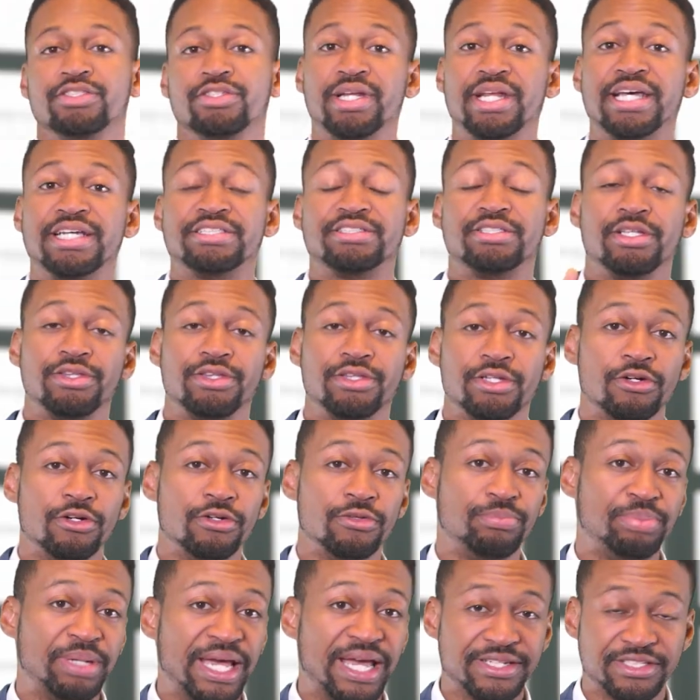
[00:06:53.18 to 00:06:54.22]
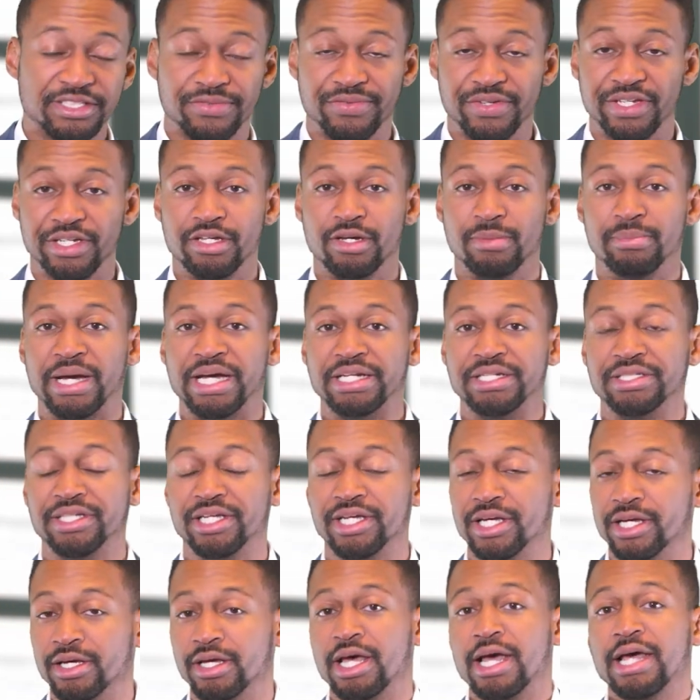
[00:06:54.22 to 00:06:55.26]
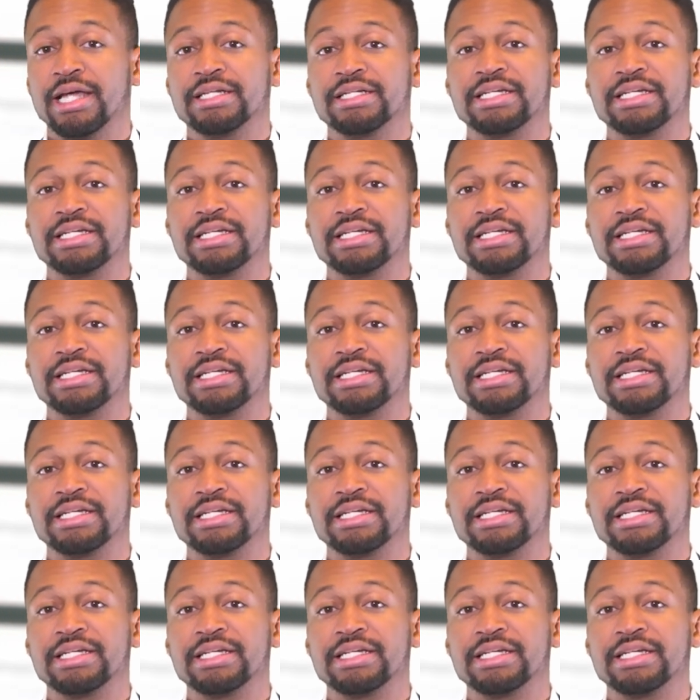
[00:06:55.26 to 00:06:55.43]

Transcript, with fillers: So that's the third passive income idea.